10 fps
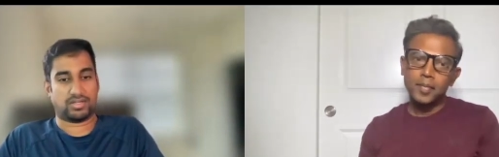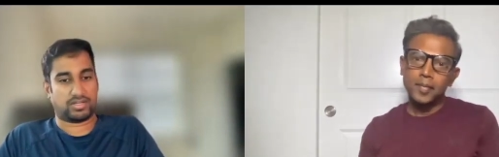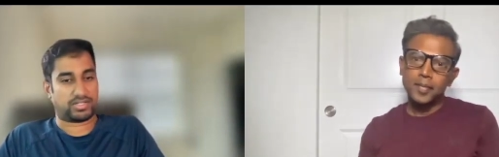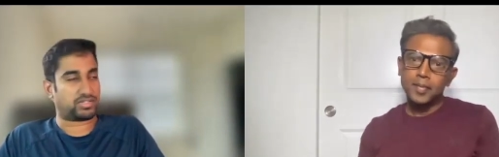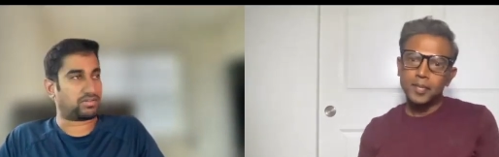
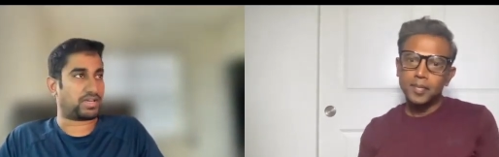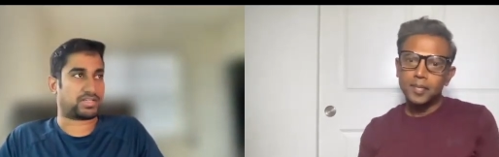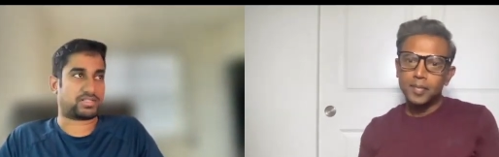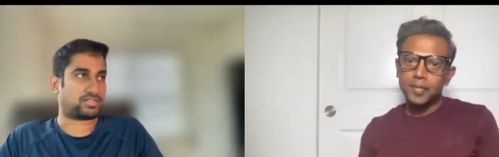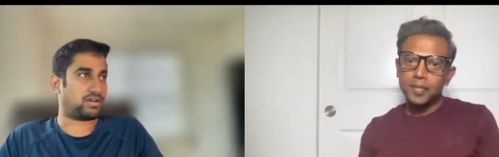Speaker 1: hr
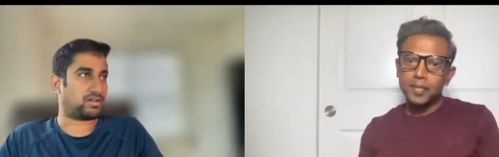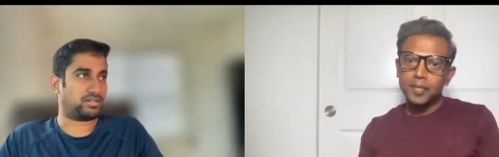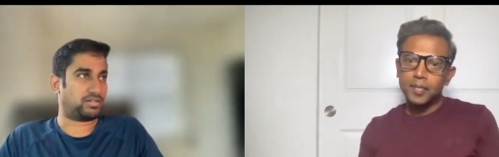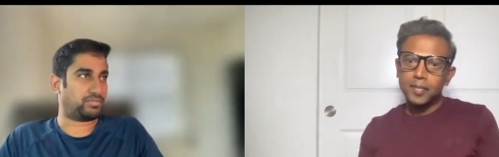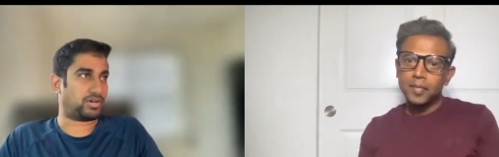access
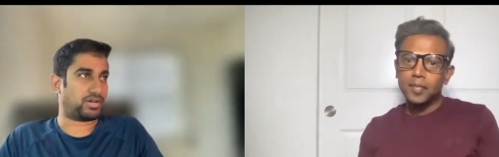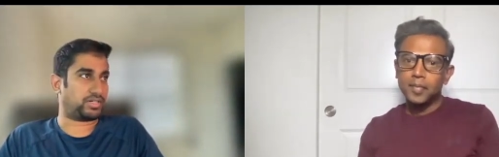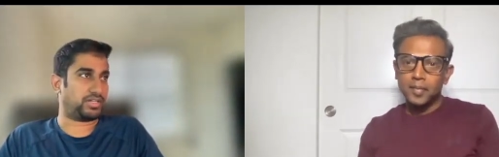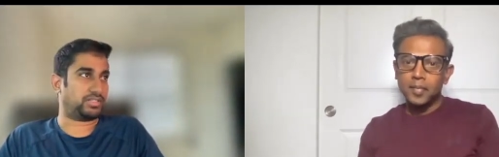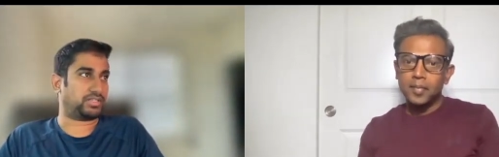oracle
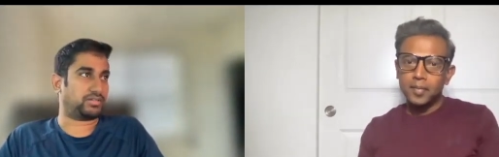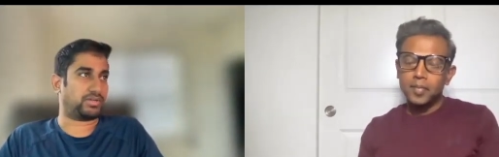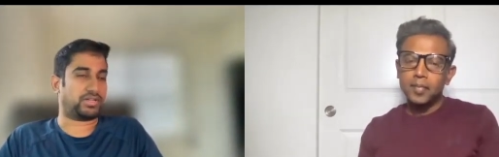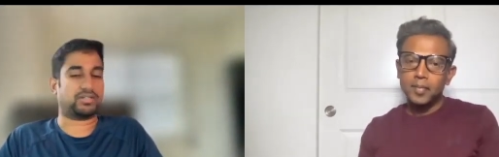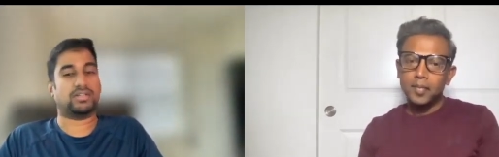product anything
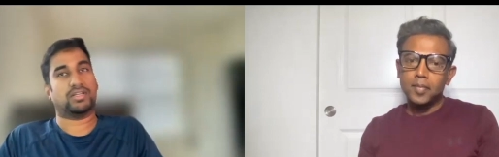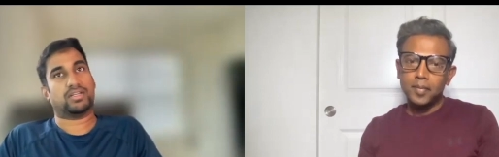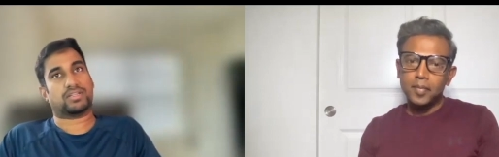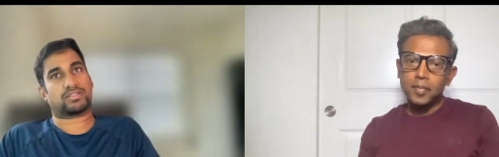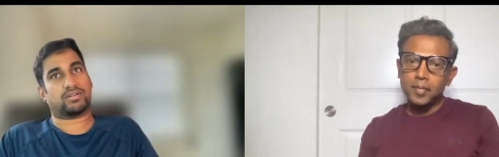right
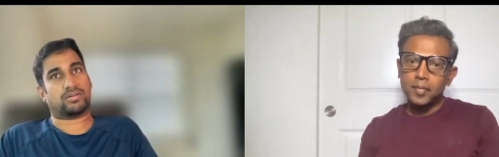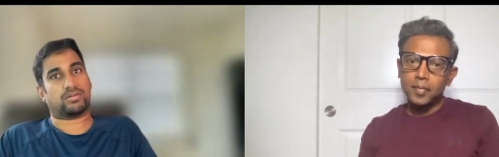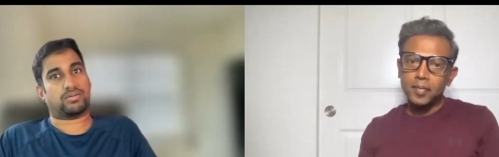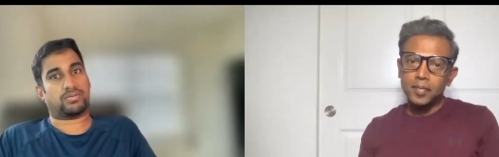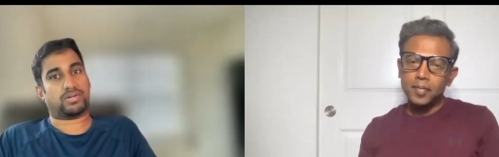
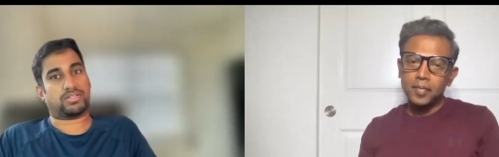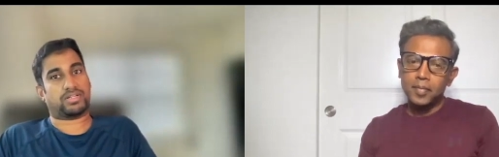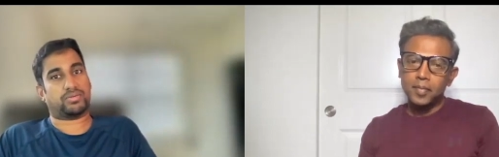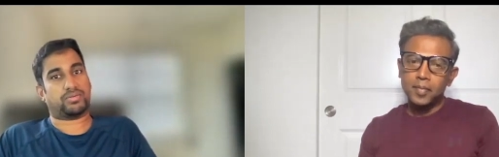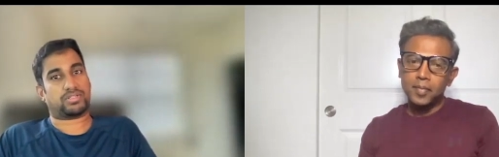so what
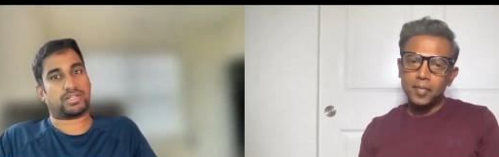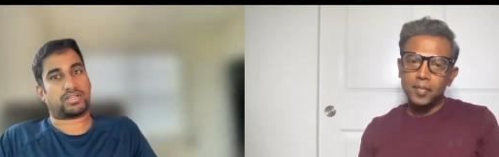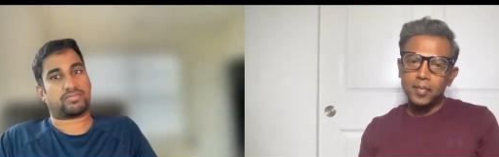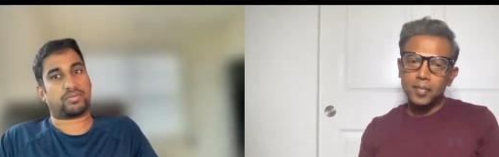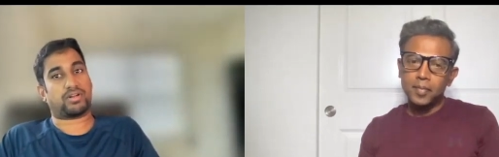they do is
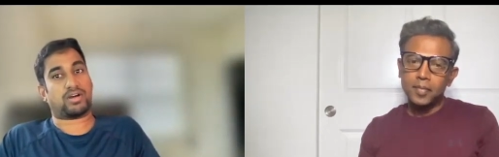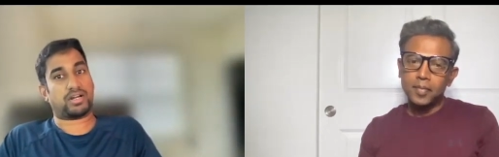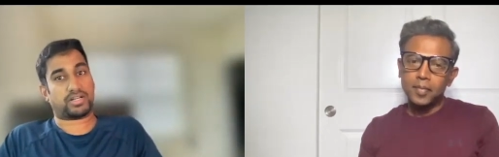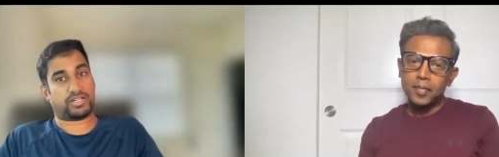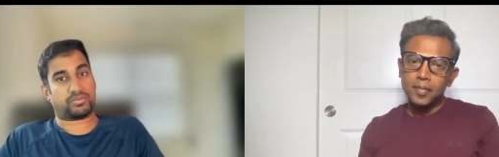like from an
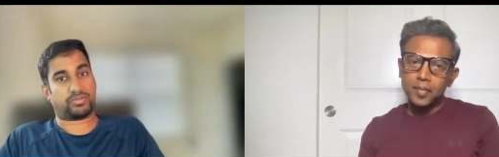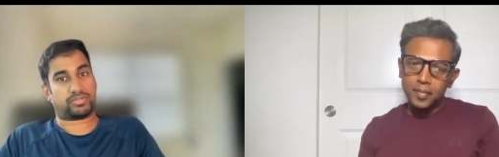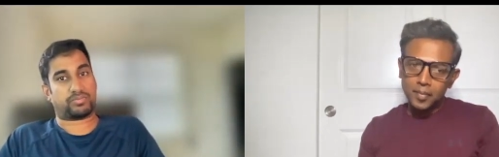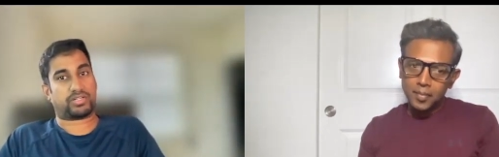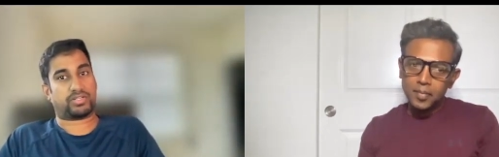architect
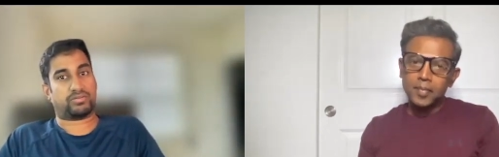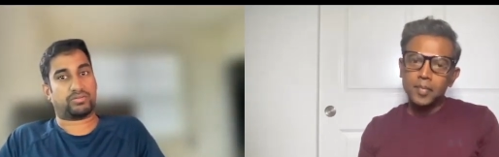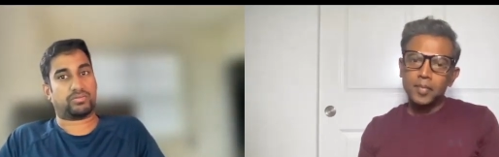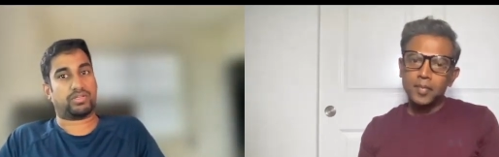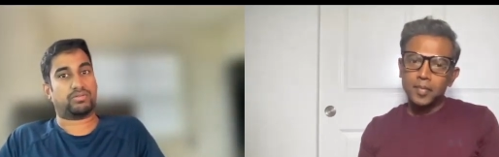
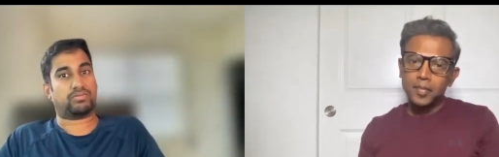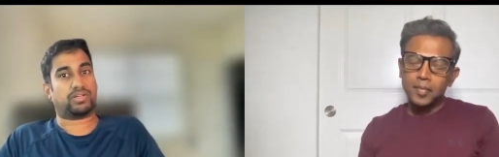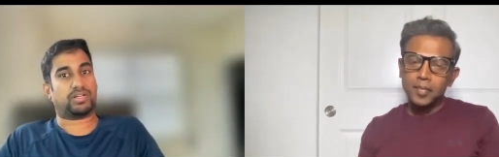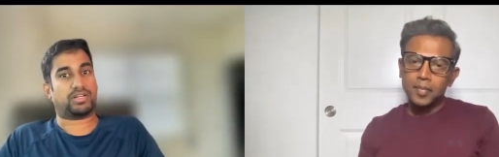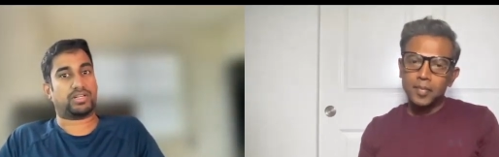perspective you
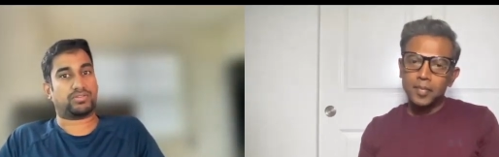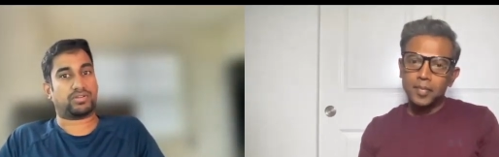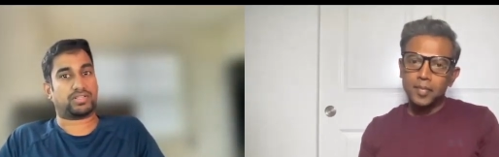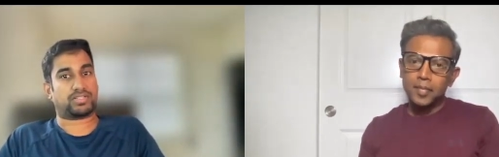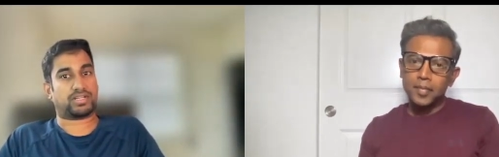really need to
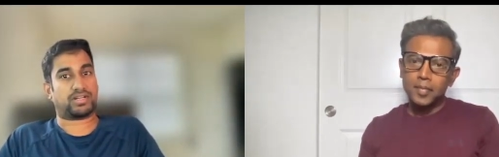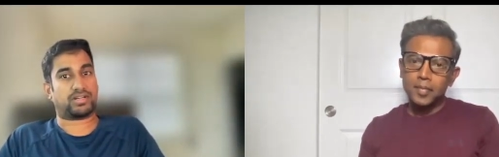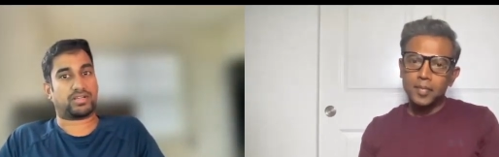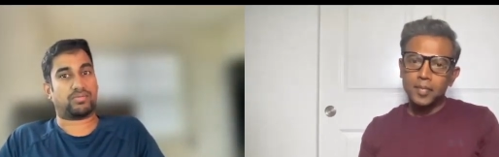understand hey